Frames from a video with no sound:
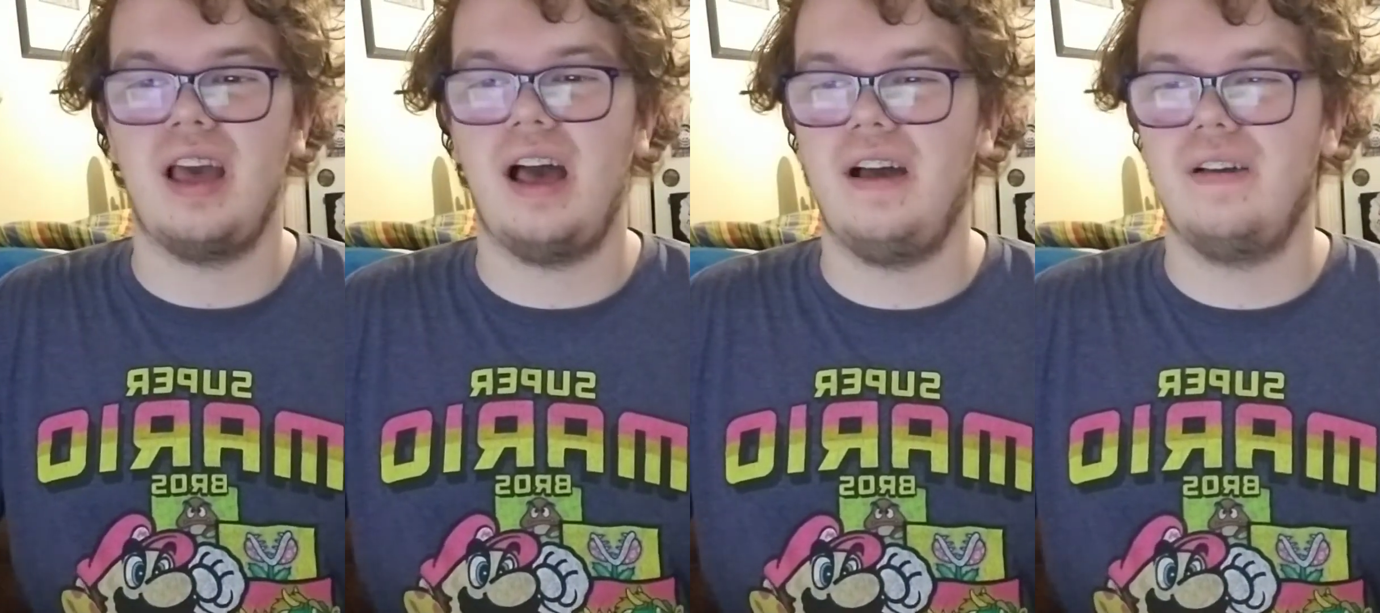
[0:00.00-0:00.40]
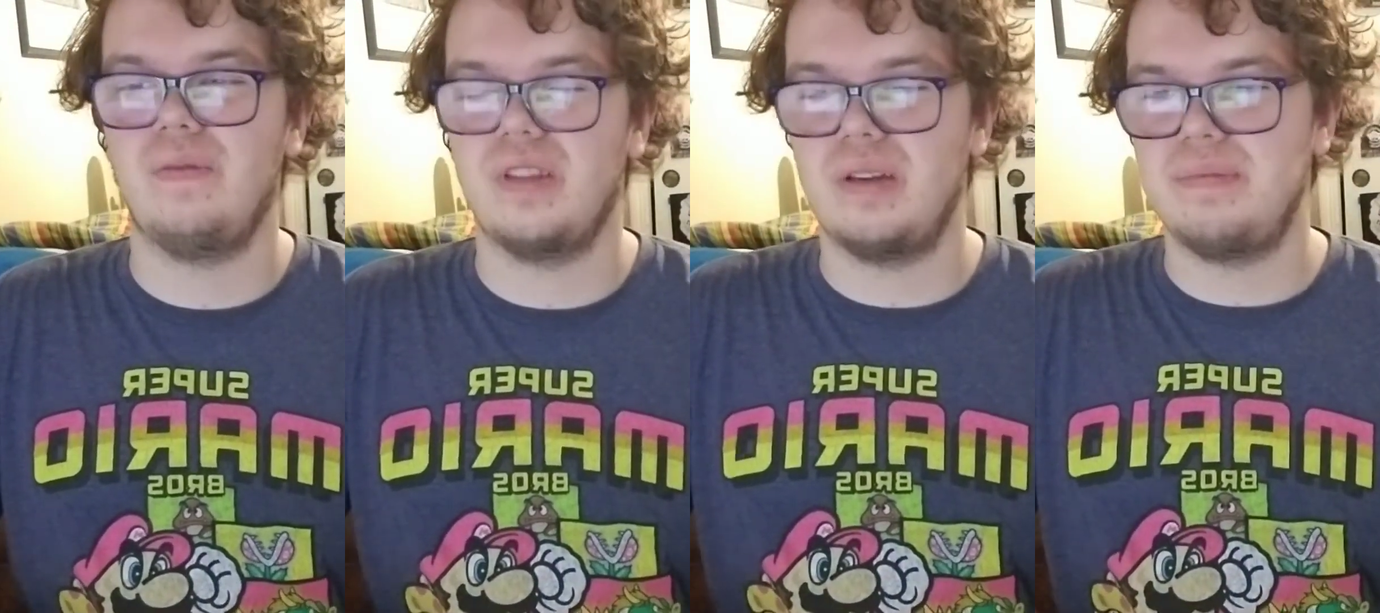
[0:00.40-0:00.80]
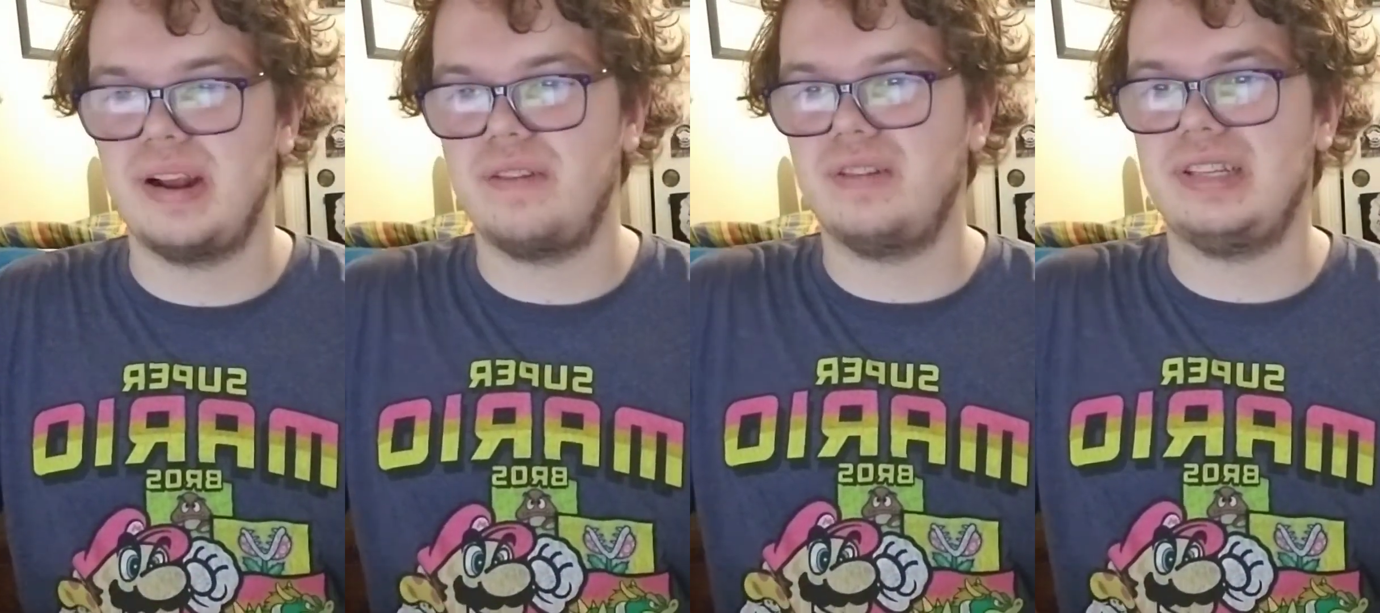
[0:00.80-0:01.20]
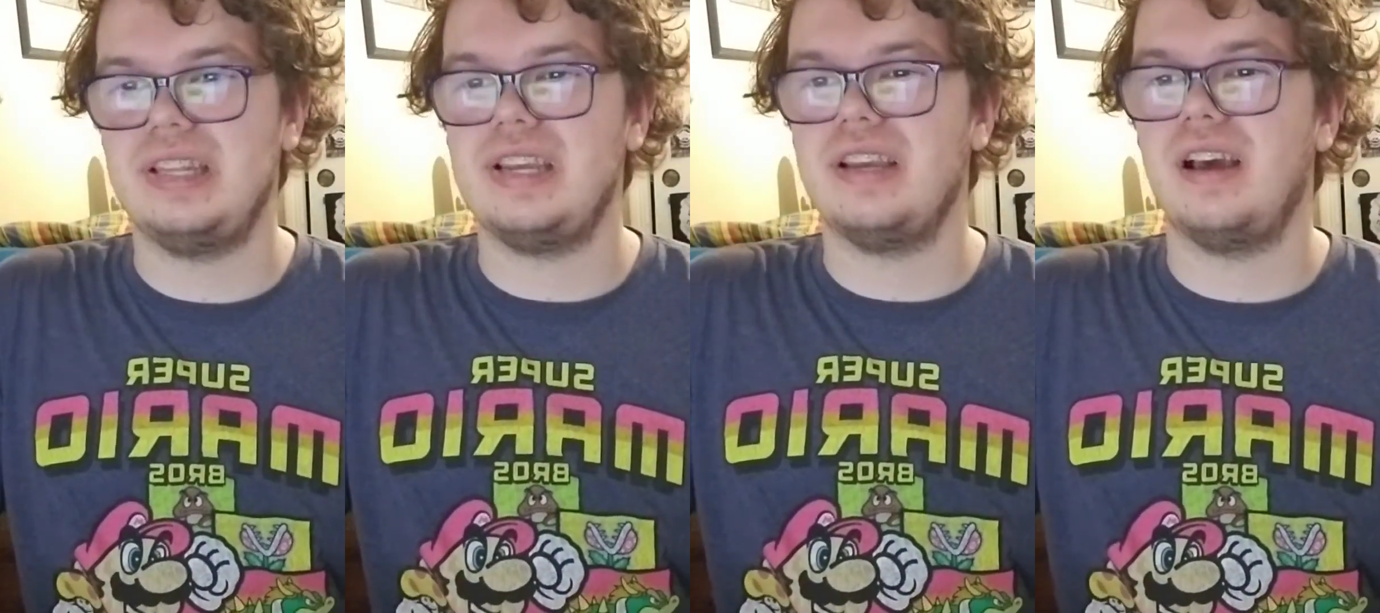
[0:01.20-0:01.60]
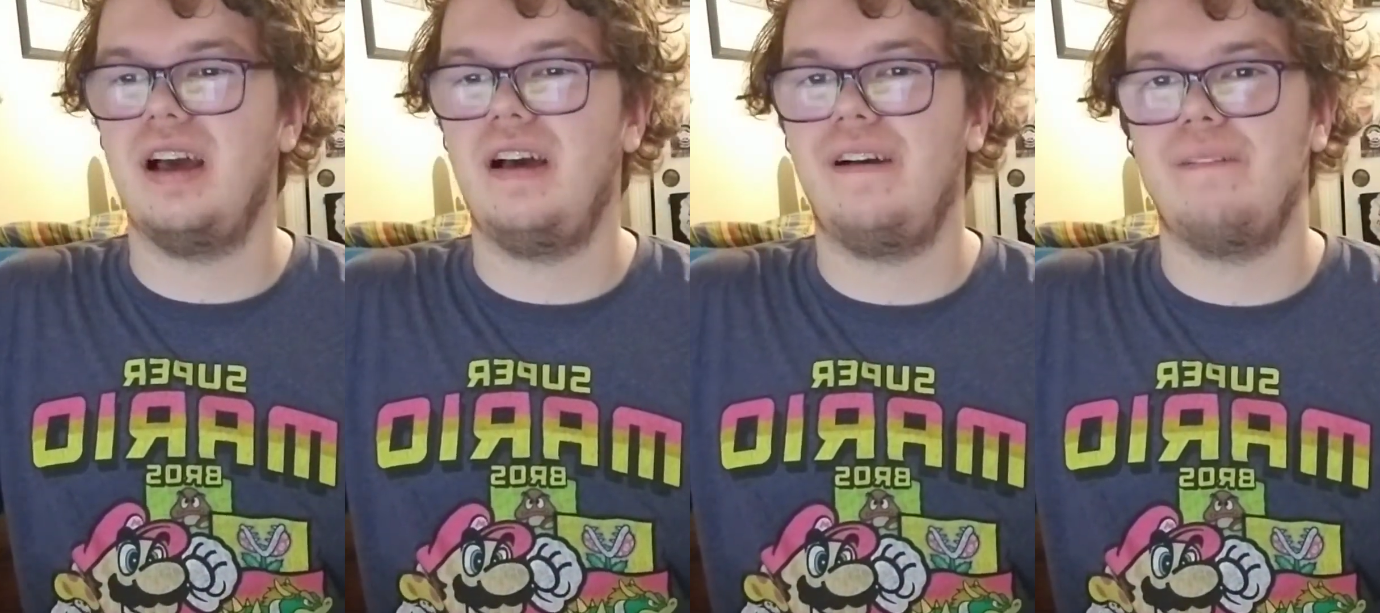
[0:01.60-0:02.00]
apparently
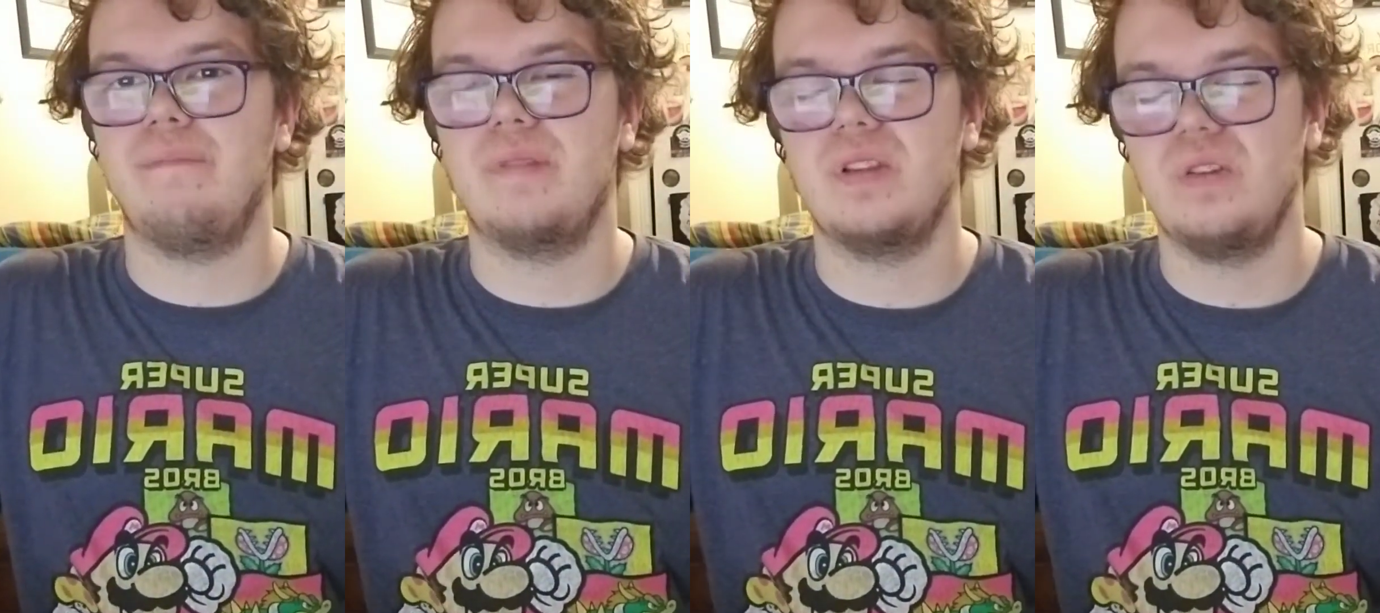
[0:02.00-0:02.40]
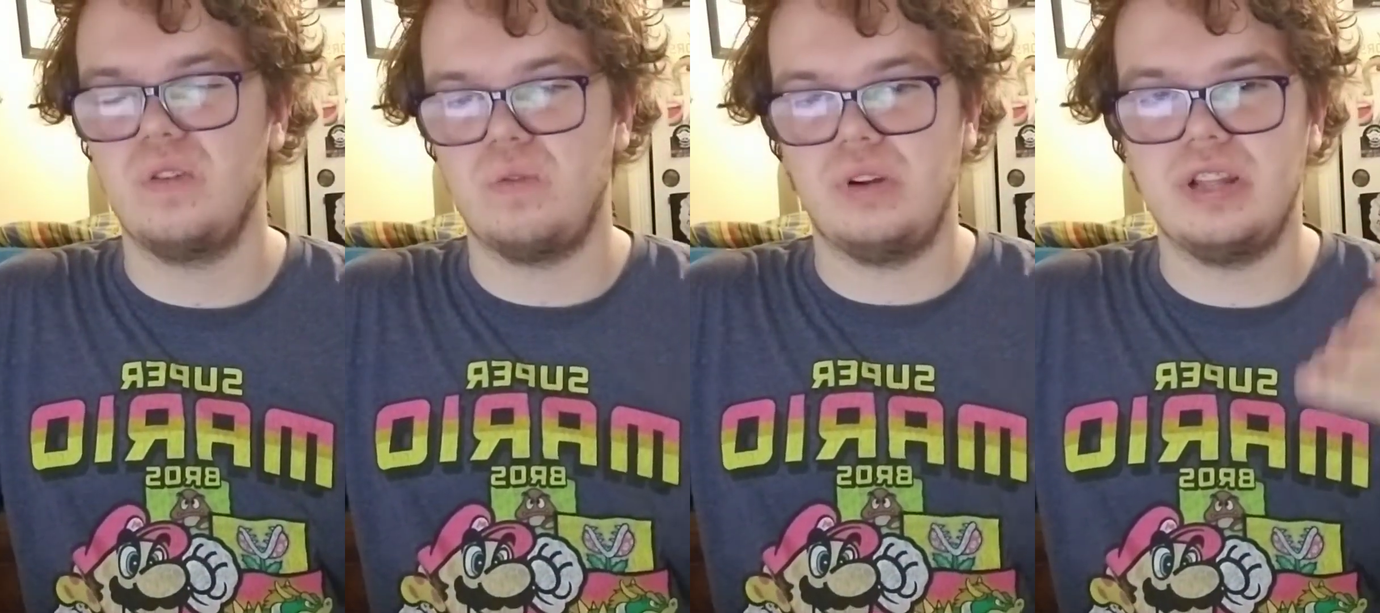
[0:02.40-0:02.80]
one